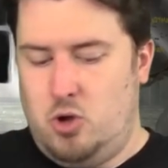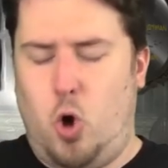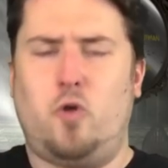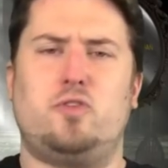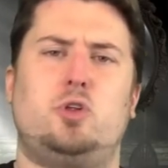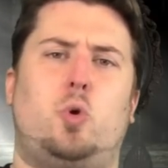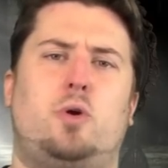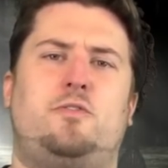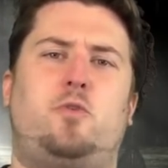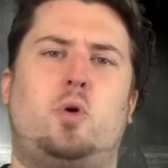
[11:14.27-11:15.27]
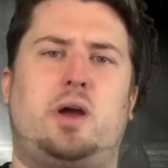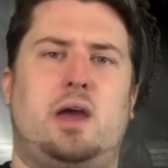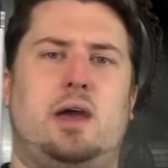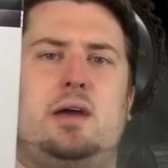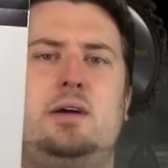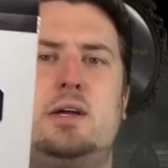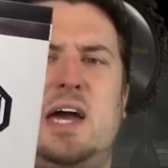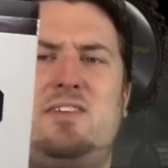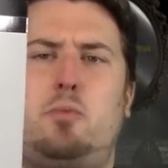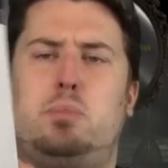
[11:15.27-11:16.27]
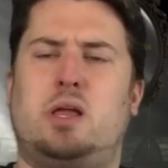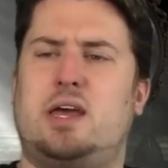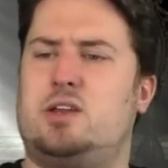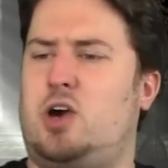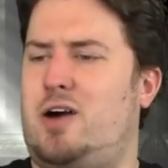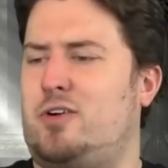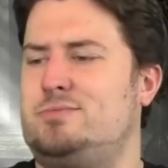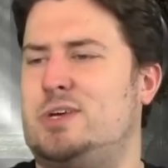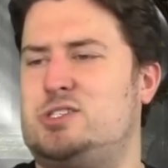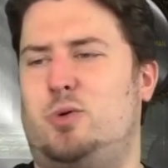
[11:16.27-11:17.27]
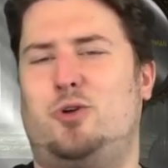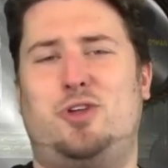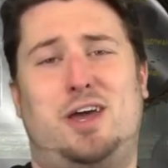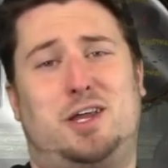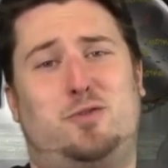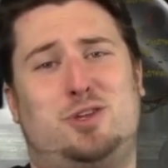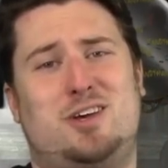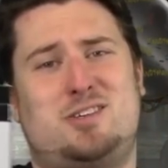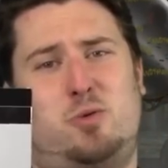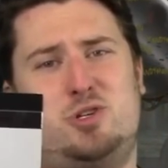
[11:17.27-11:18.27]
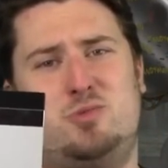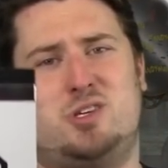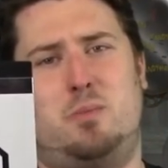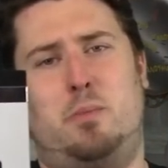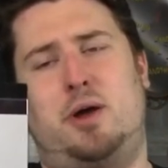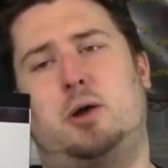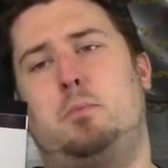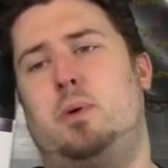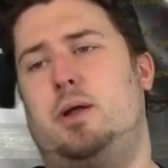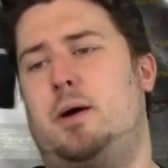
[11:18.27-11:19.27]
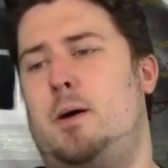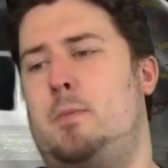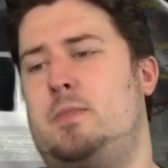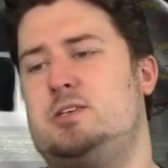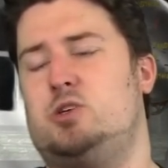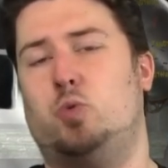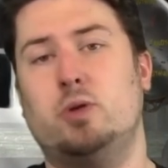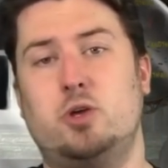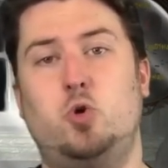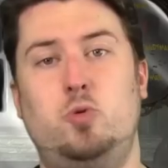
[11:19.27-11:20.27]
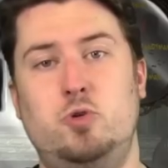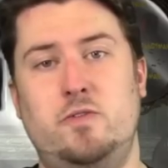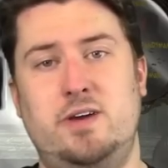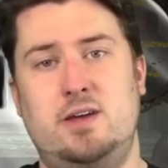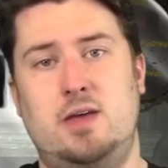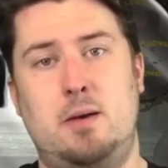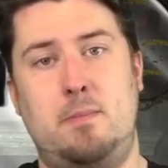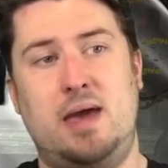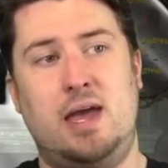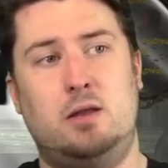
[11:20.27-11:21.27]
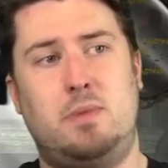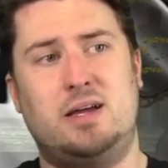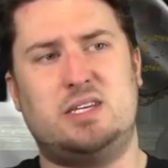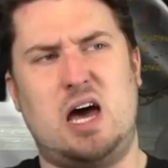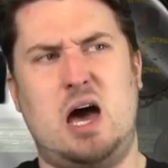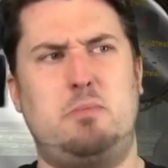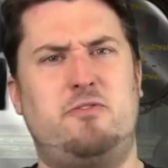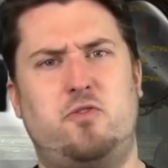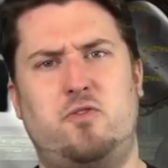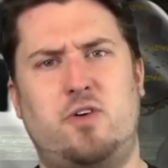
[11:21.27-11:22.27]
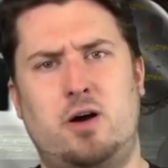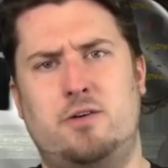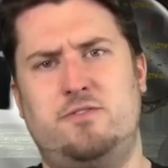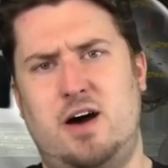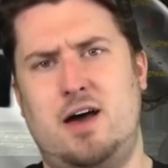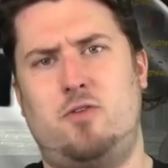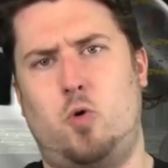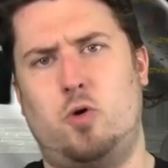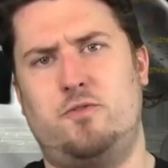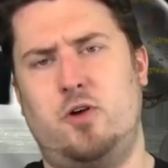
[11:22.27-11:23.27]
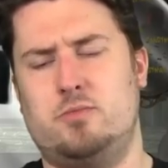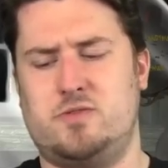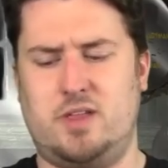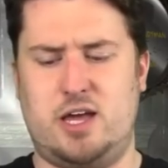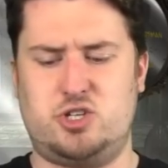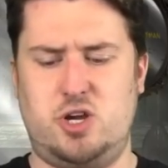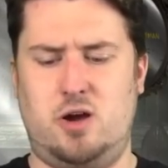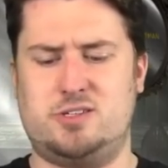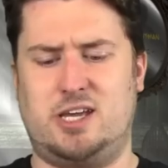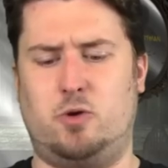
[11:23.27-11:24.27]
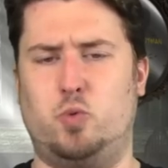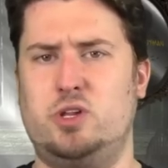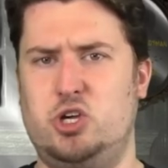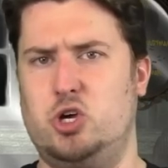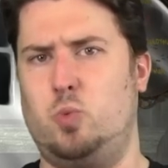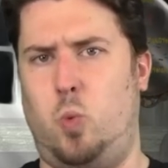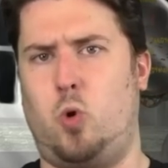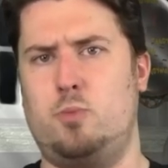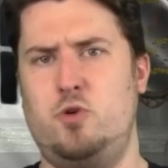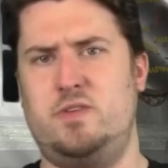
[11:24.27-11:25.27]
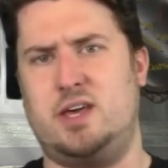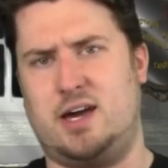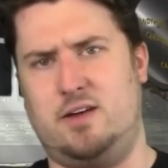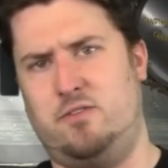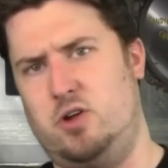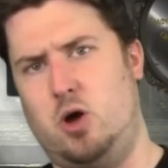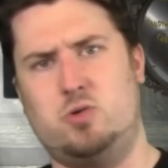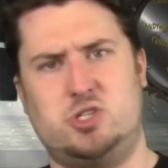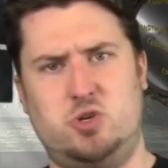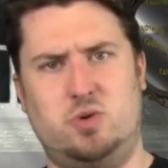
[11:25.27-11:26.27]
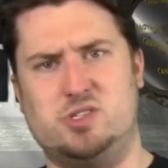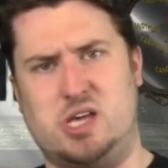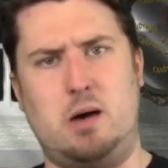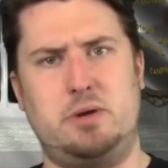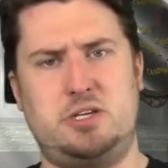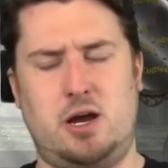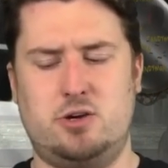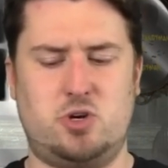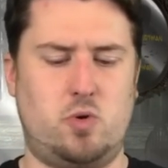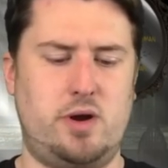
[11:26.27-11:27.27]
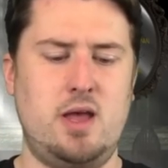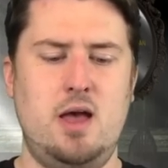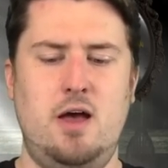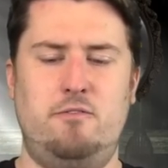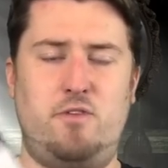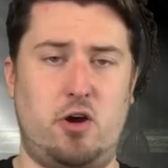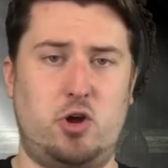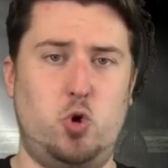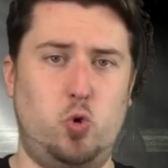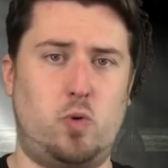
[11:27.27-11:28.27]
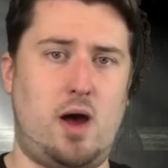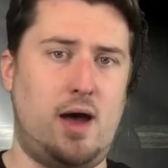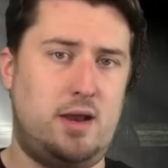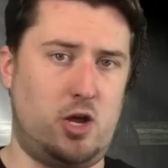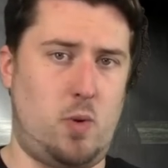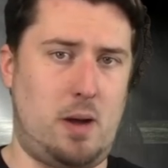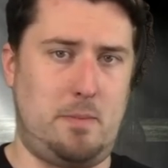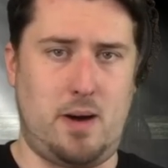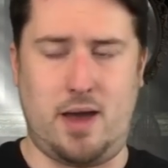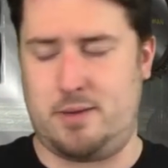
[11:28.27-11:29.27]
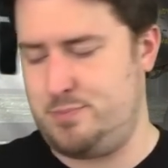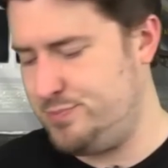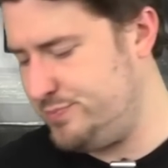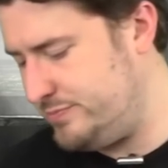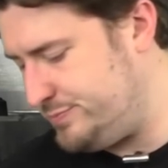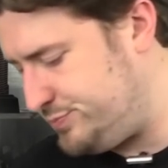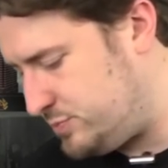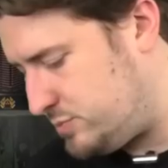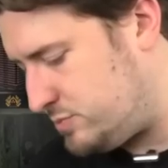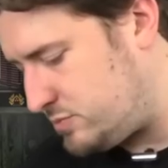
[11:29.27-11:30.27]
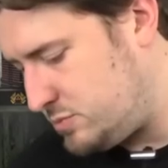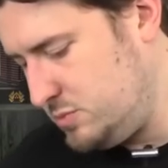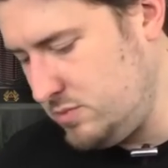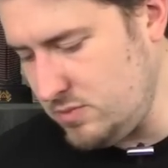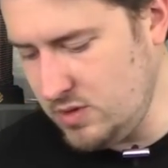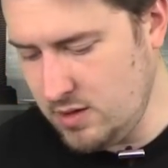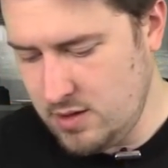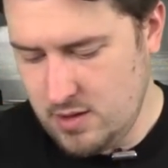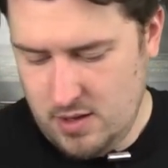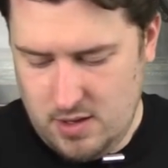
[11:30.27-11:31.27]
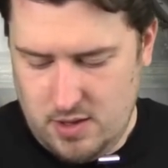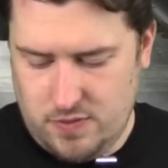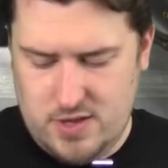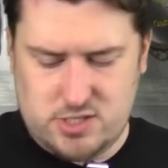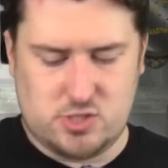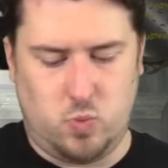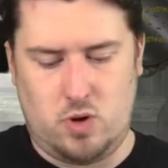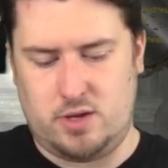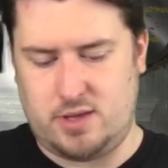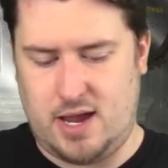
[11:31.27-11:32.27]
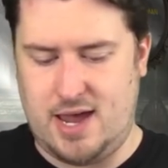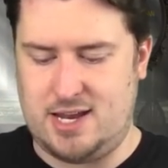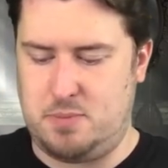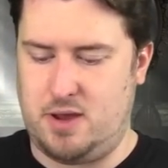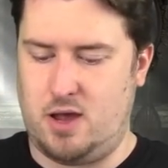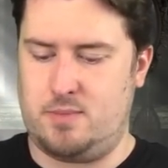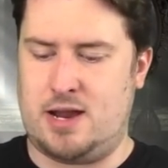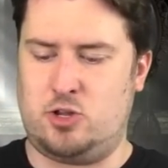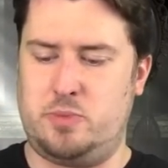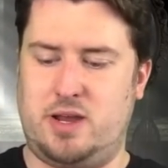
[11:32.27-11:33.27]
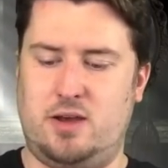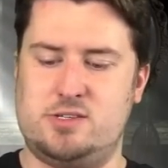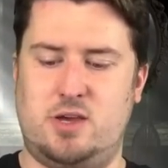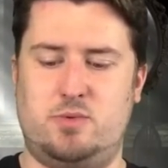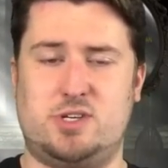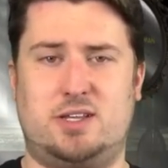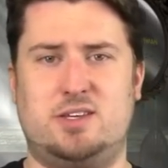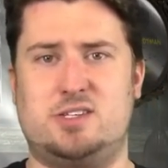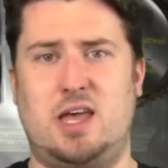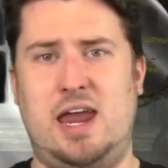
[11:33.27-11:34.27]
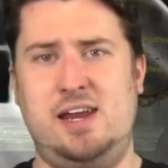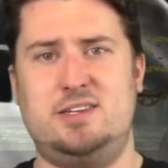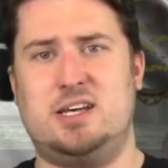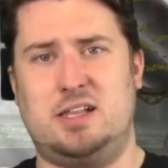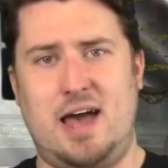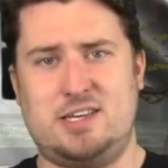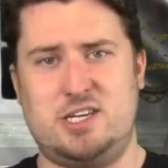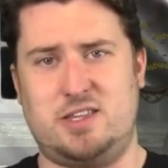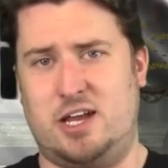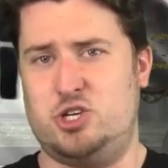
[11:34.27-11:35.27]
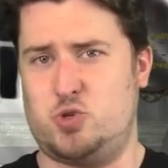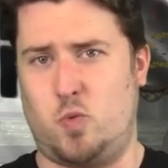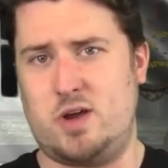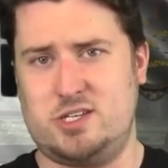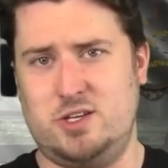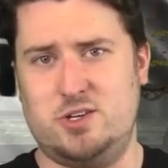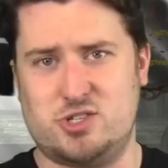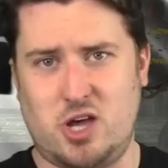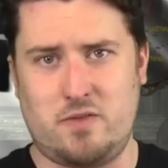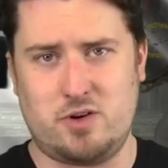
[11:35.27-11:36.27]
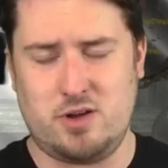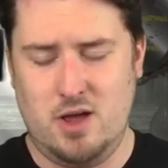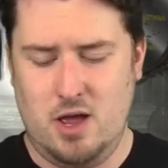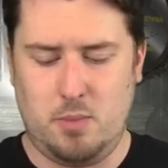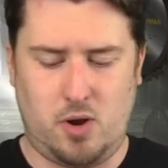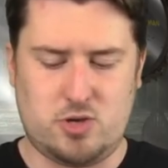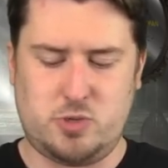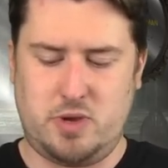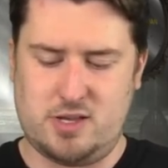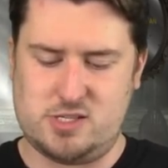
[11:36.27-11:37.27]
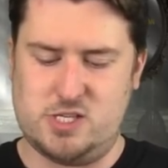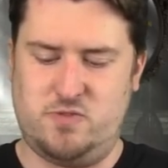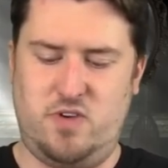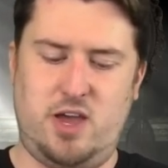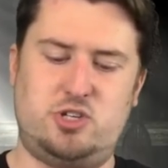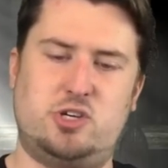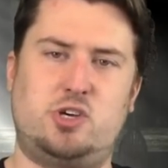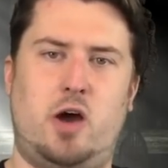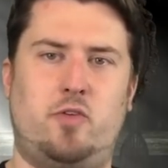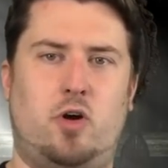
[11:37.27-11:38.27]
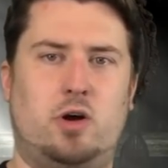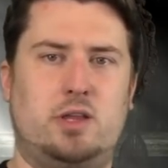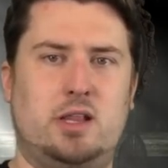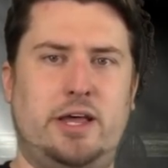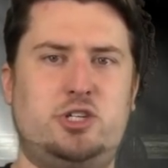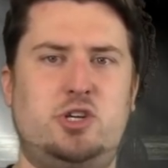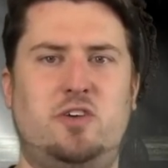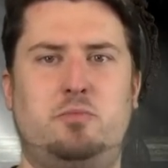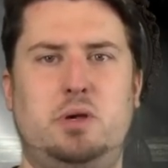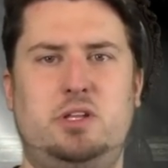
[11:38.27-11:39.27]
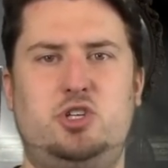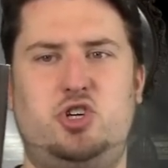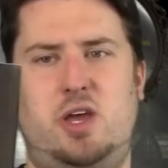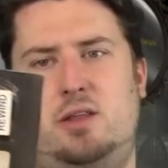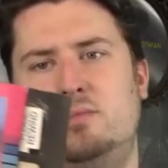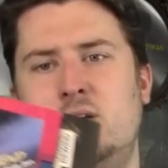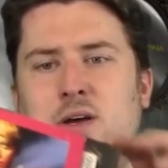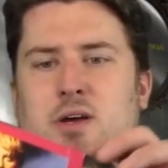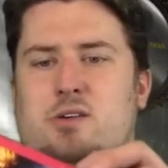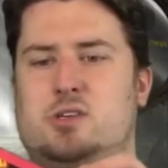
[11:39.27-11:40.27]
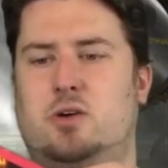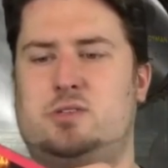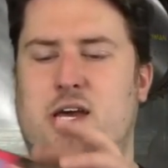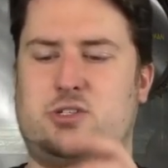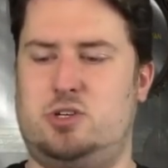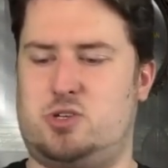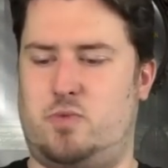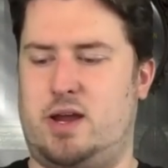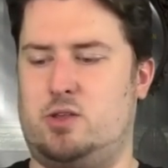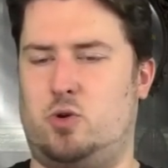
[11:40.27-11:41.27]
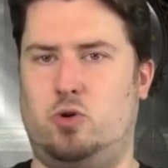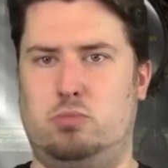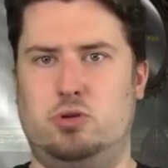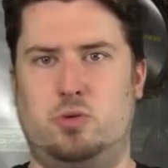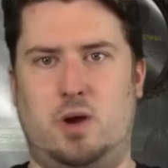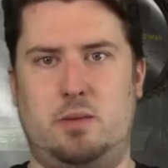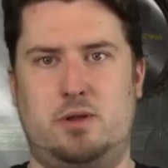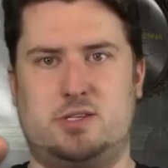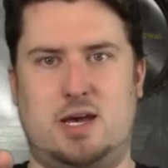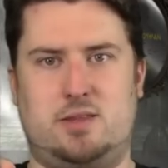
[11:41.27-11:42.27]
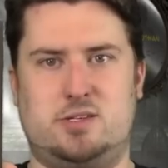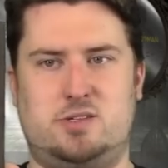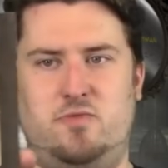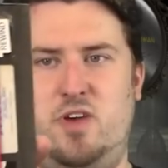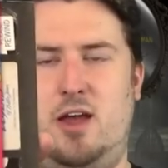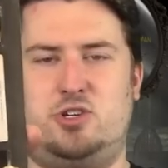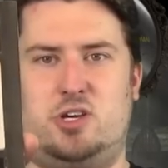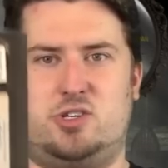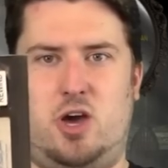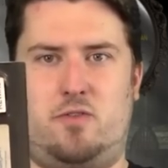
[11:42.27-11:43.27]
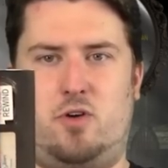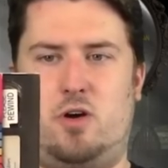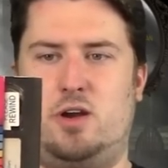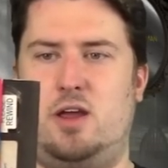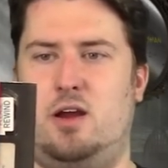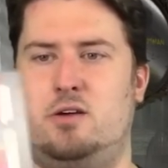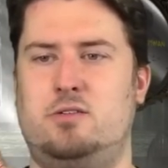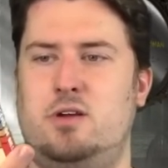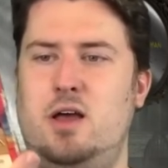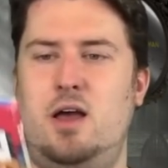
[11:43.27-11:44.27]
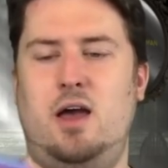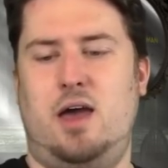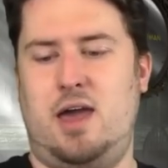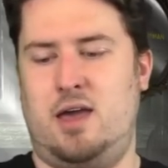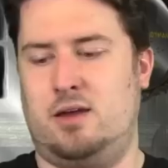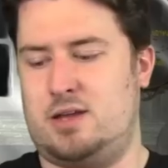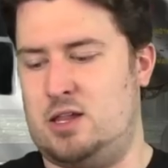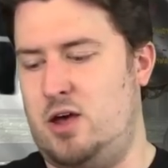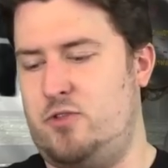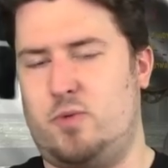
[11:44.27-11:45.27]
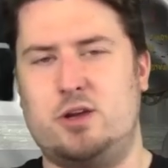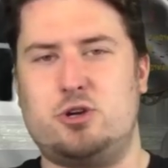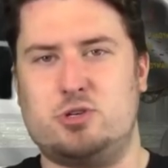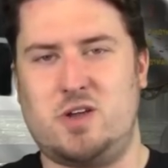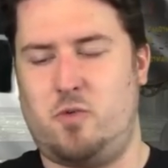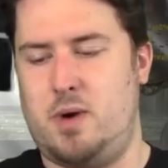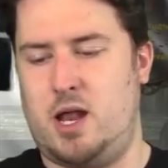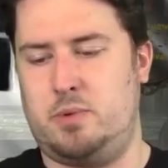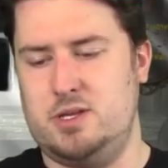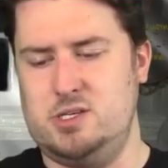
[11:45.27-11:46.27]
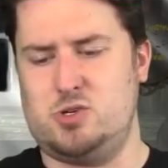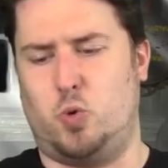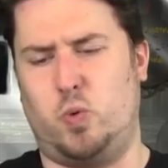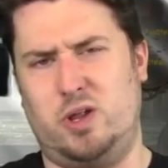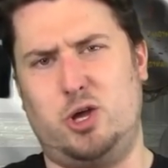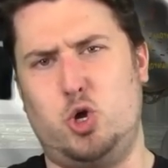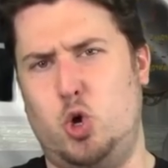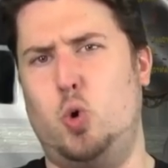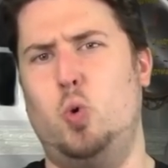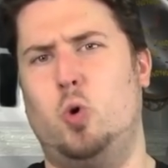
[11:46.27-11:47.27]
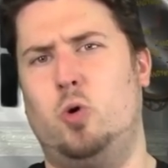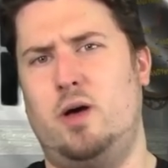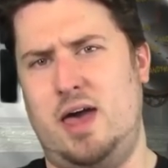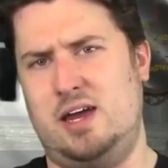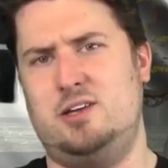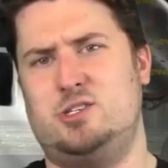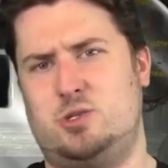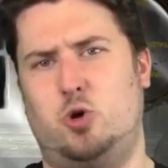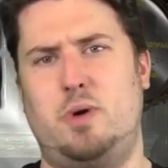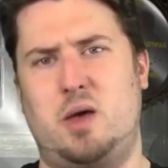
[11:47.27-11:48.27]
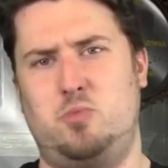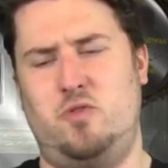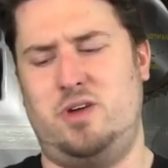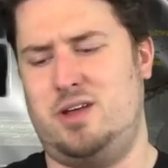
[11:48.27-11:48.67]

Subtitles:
Overlord 4K, kind of a bland cover. That's on the negative with this. I wish it was something better, but this is a really cool movie. It made my top five horror films of last year. It's like a really good war movie that kind of goes into a zombie territory. Very cool ride. Go out and buy it. This is one that I had to pick up, not only because it was like this 80s classic that I just recently discovered, but also because of this VHS cover art, The Legend of Billie Jean. So it's actually just a regular old Blu-ray, but it's got this VHS cover art here. And I love the retro stuff about it, but this is a really cool 80s throwback movie.